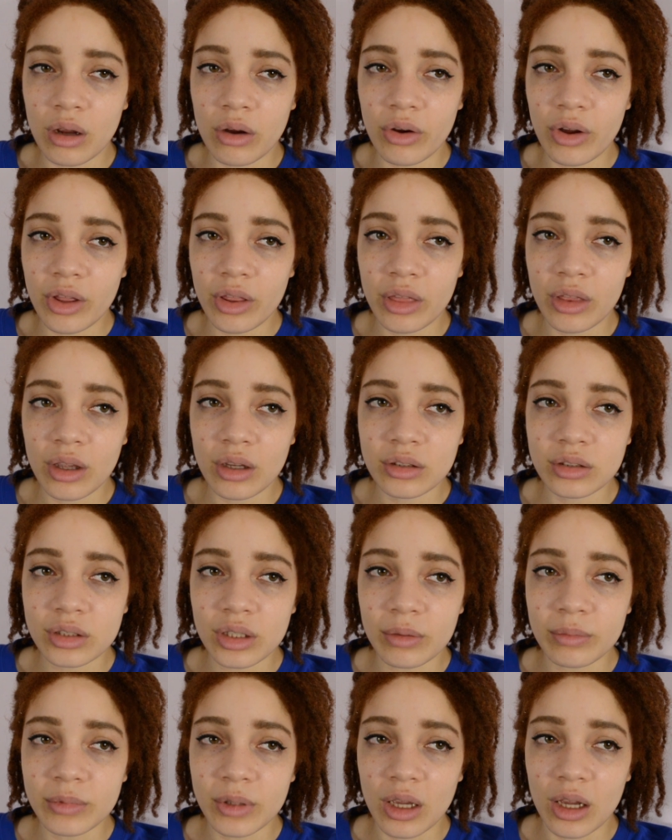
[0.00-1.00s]
know, I think
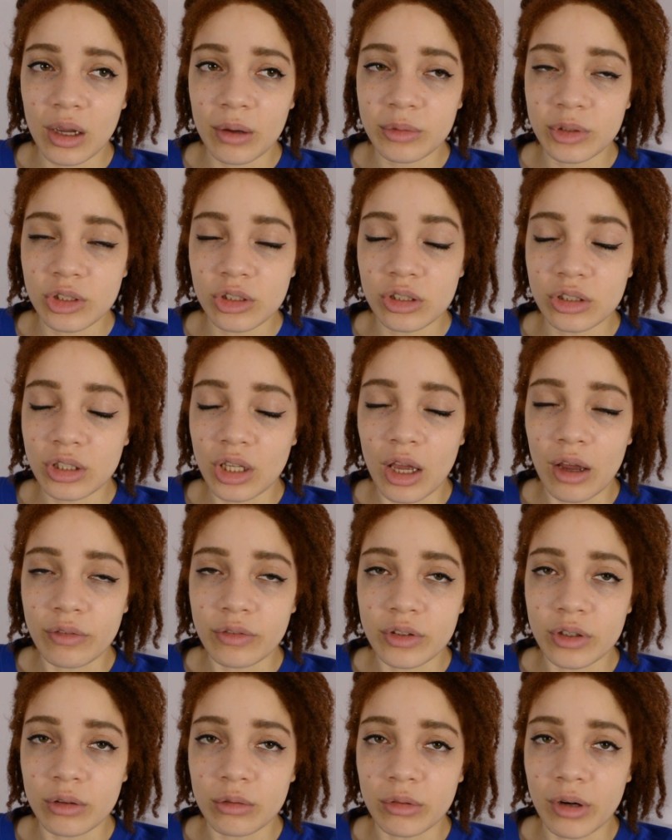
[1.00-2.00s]
sometimes you just
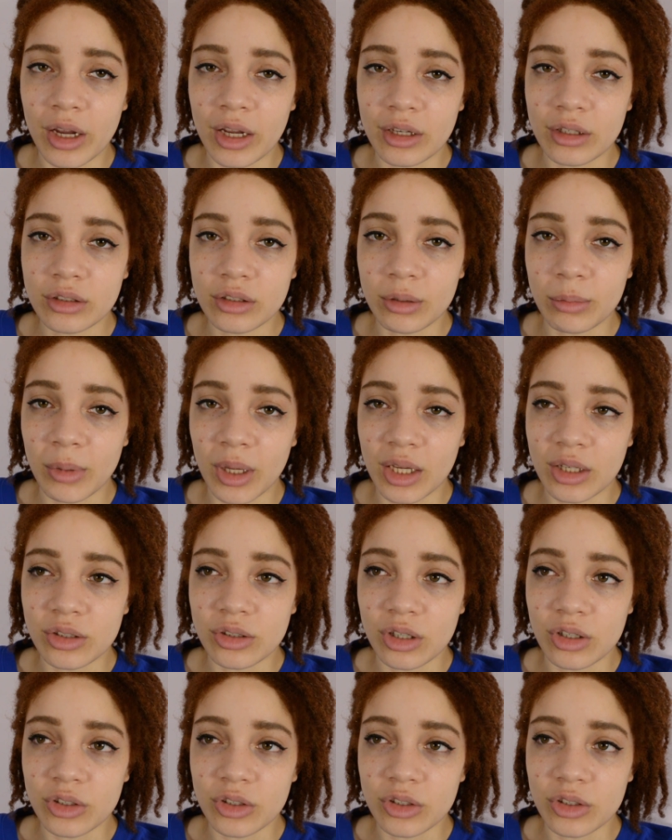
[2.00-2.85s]
have to wait to make